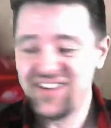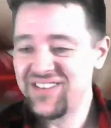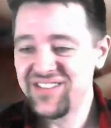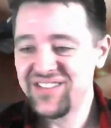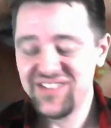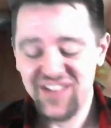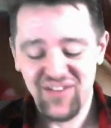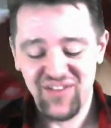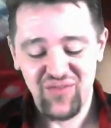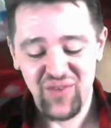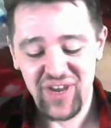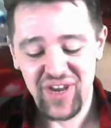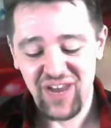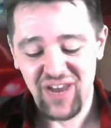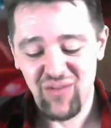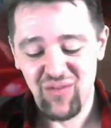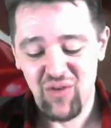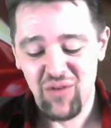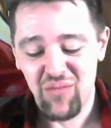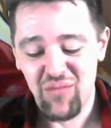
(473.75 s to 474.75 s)
If we get
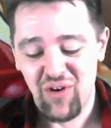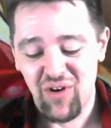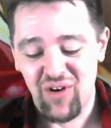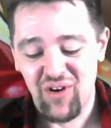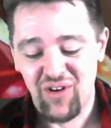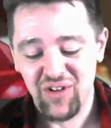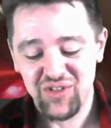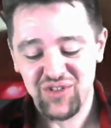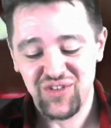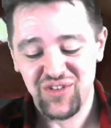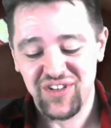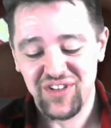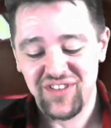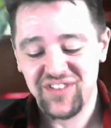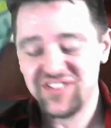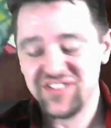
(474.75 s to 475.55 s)
one more ultra, this is